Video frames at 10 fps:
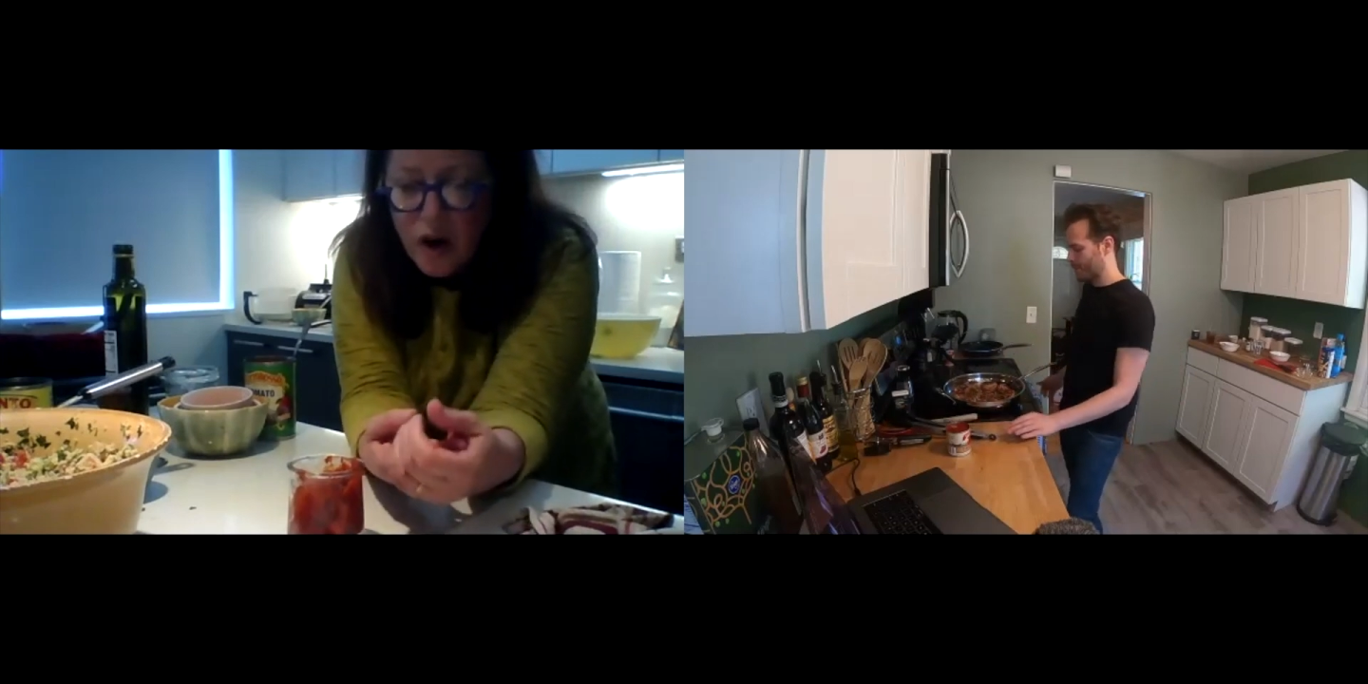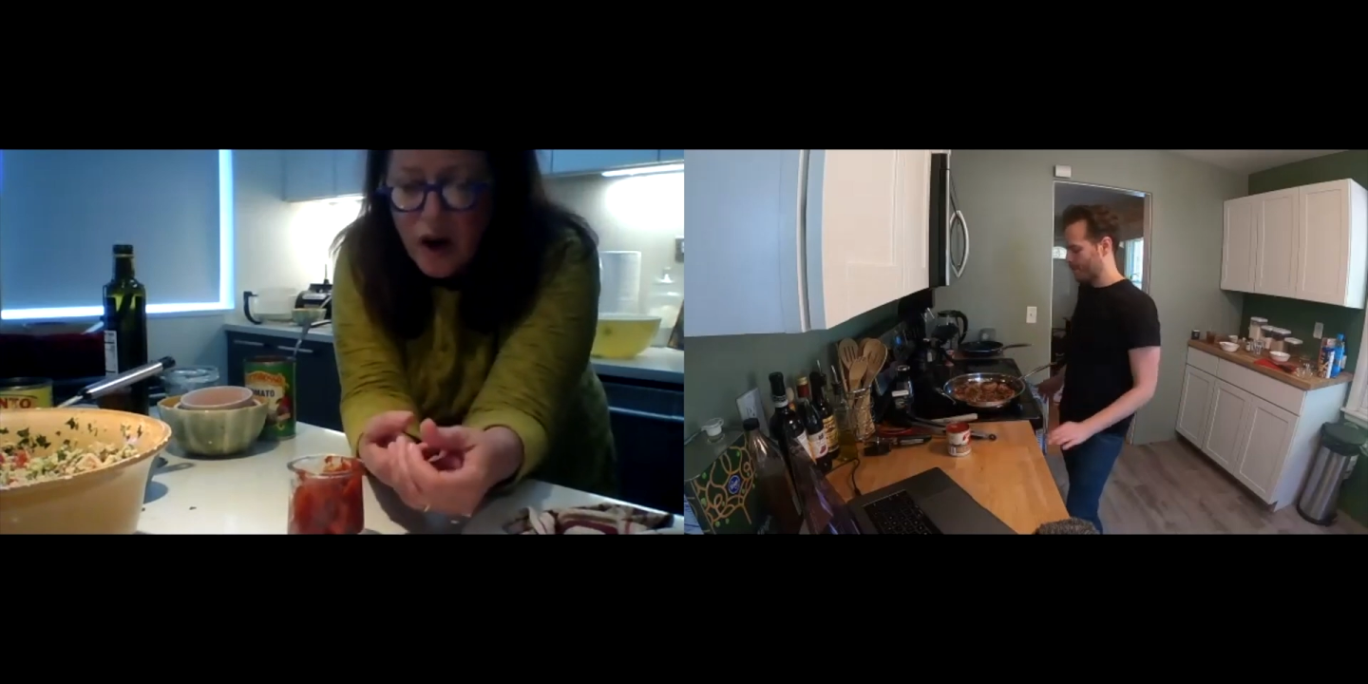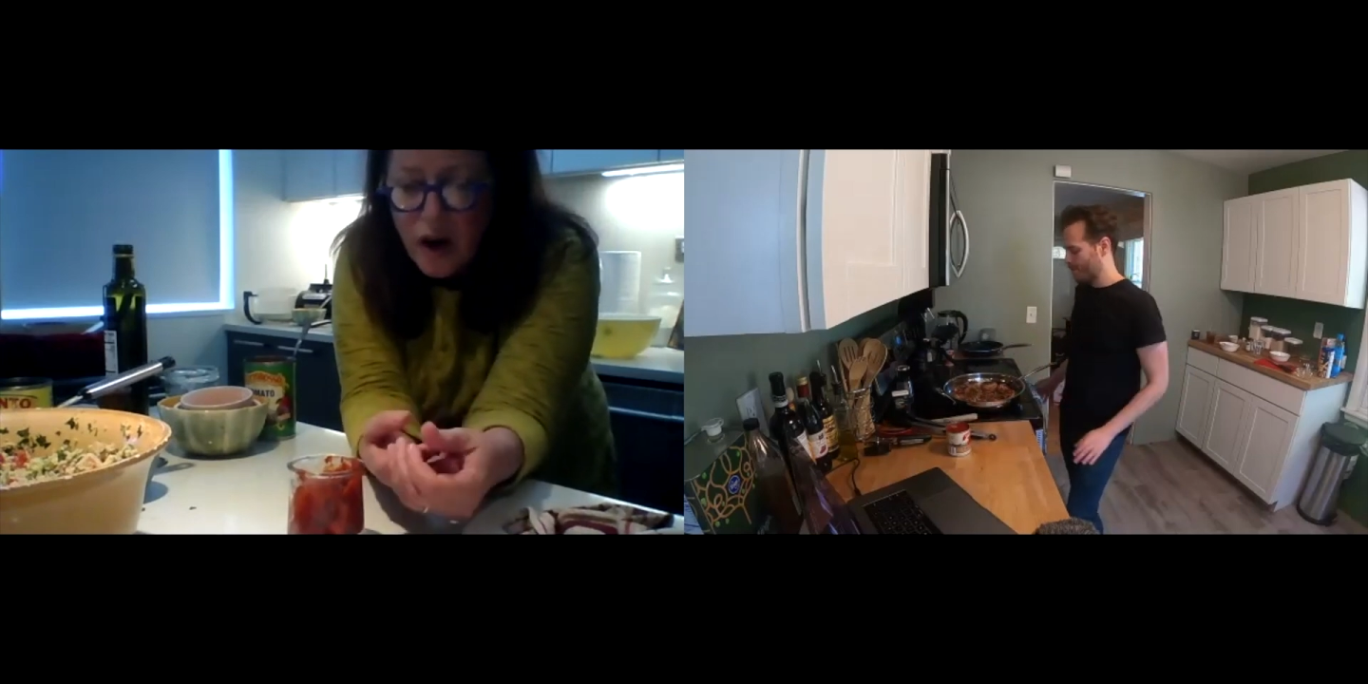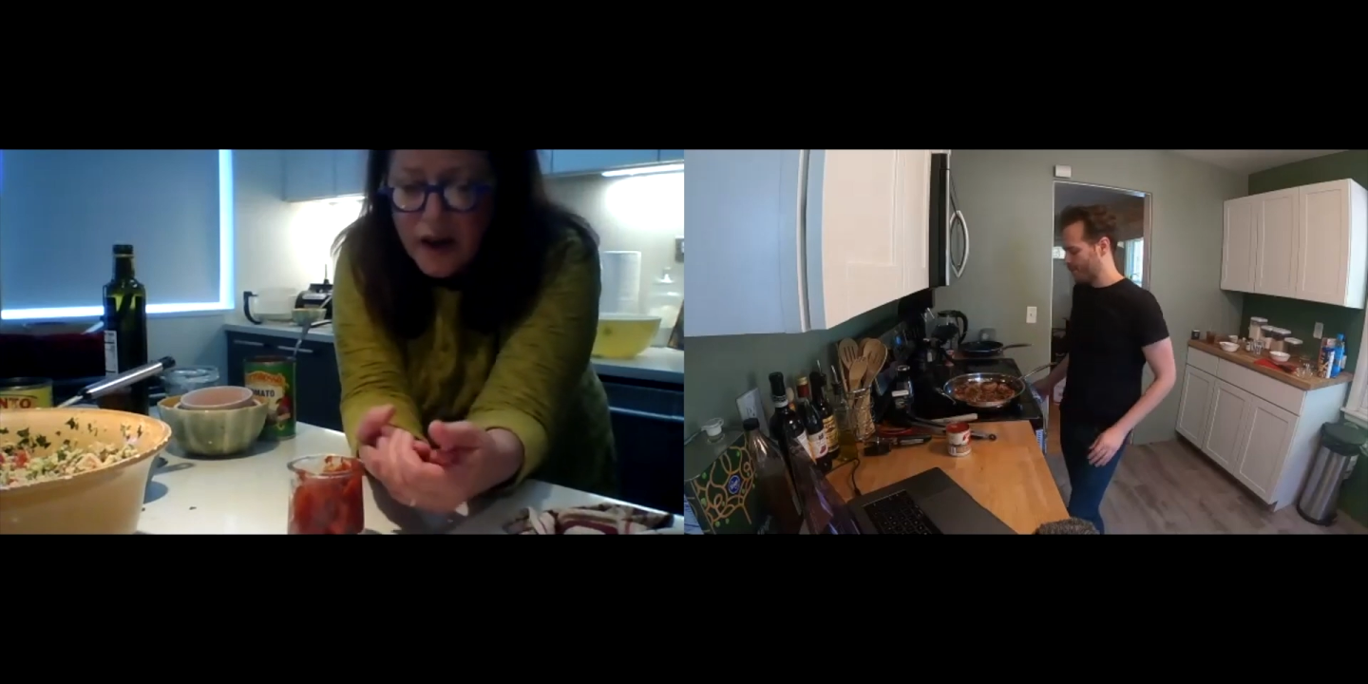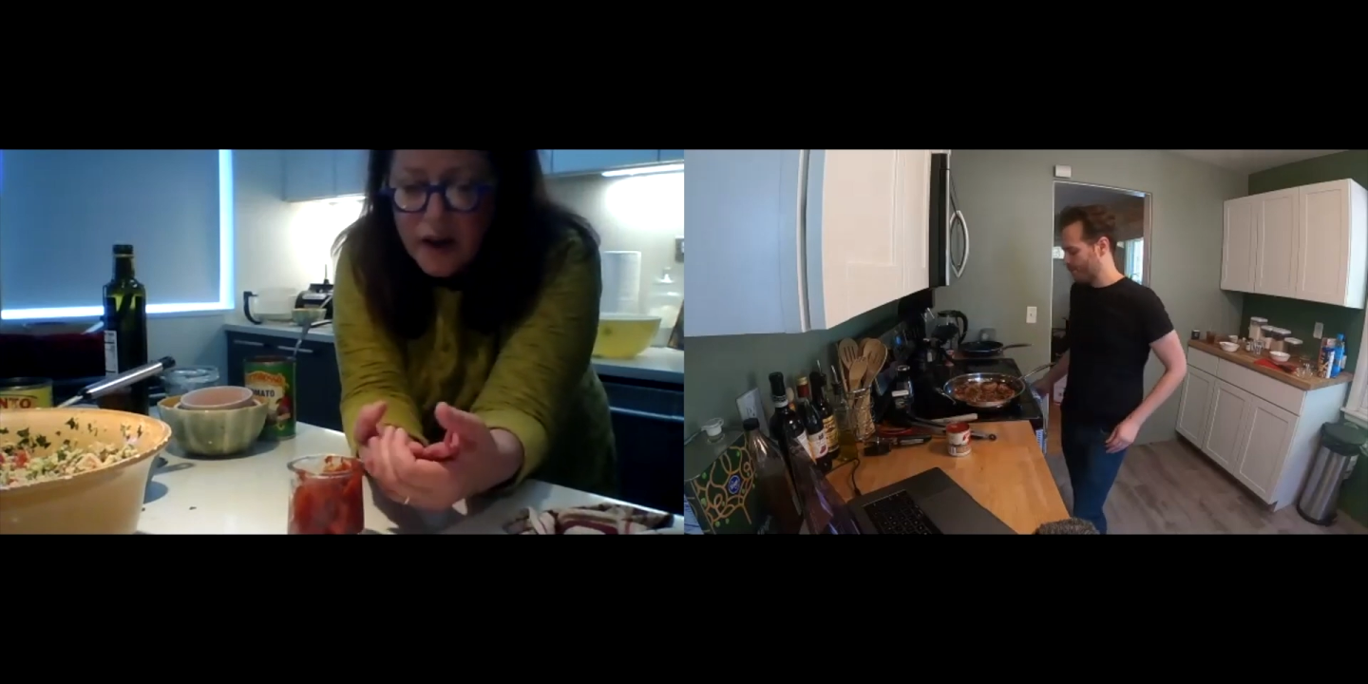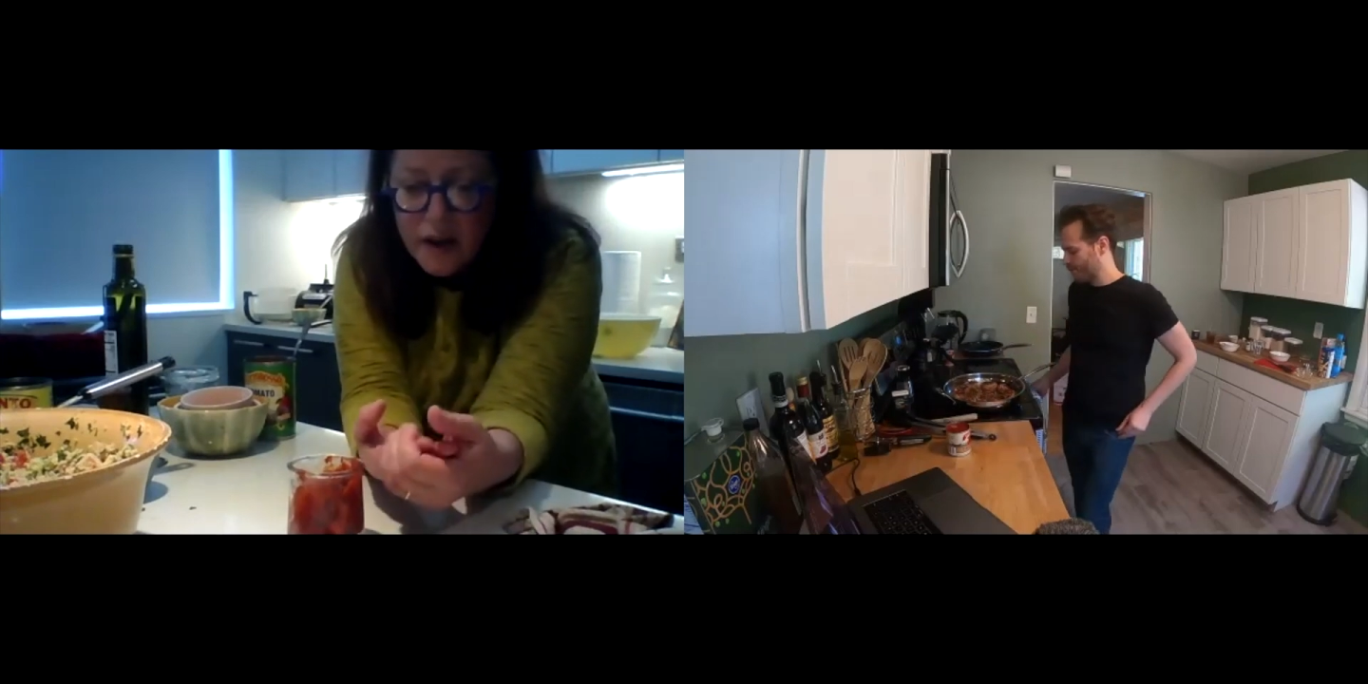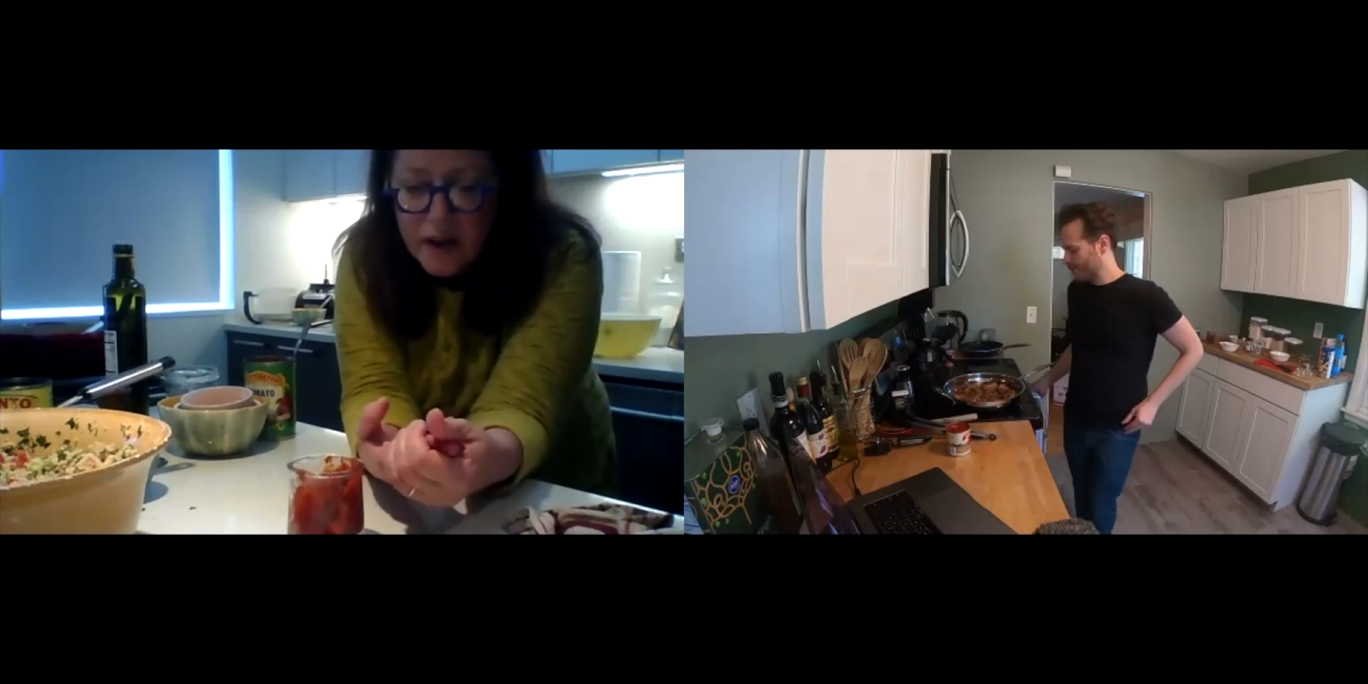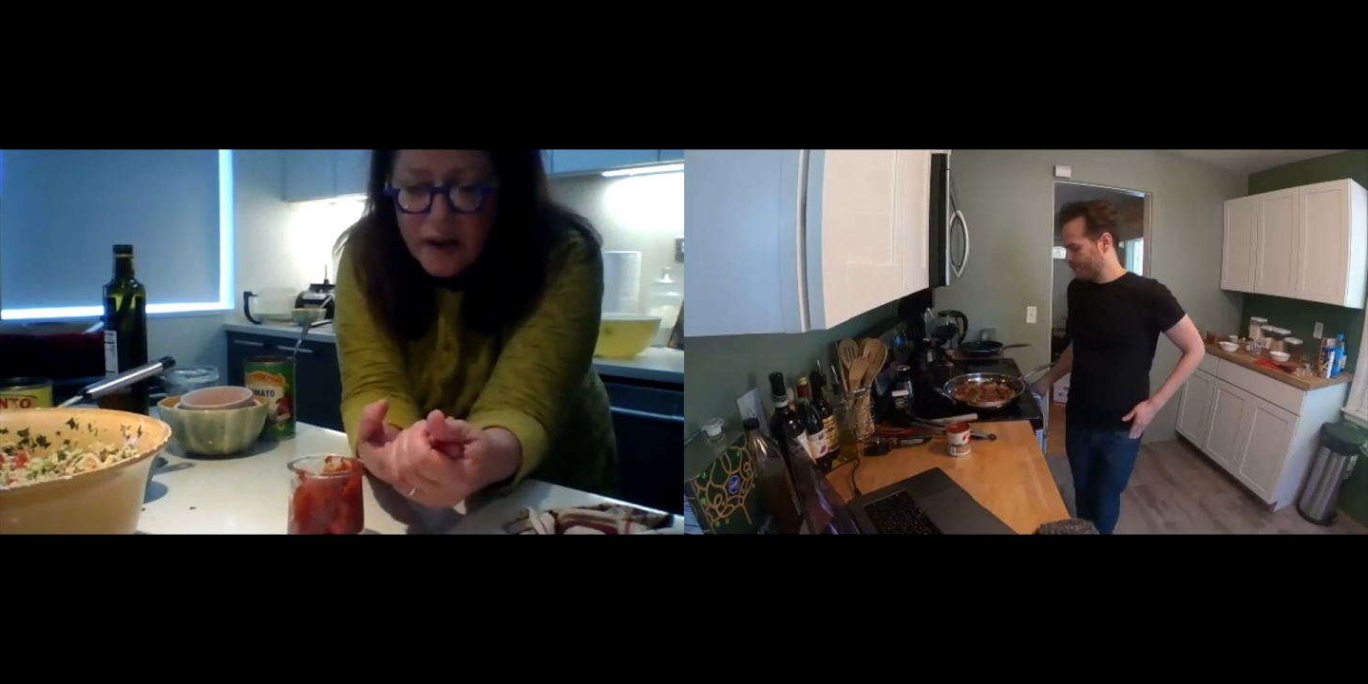I